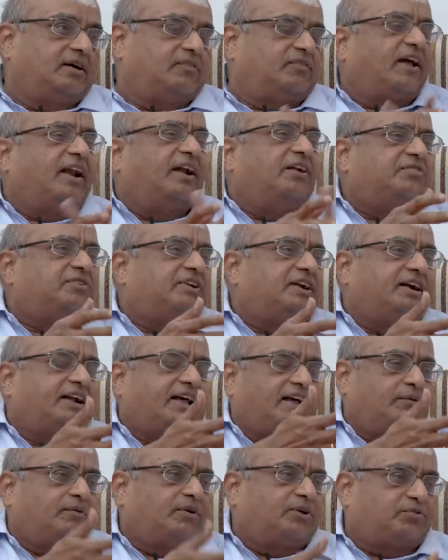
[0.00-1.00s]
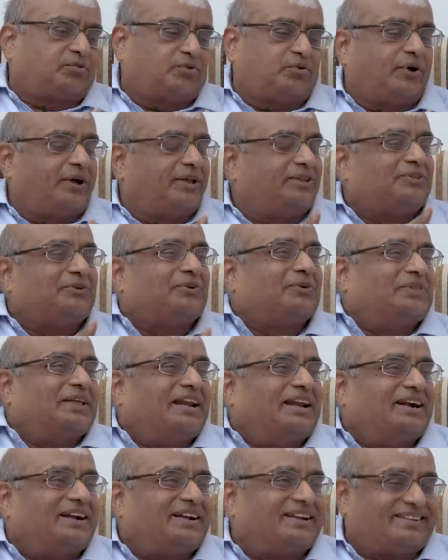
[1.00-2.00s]
For instance, I was going through the
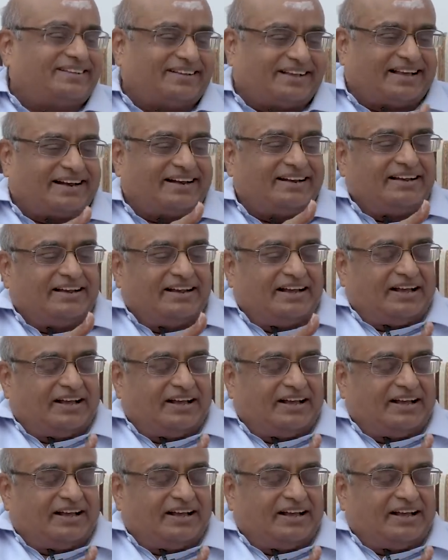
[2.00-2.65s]
literature.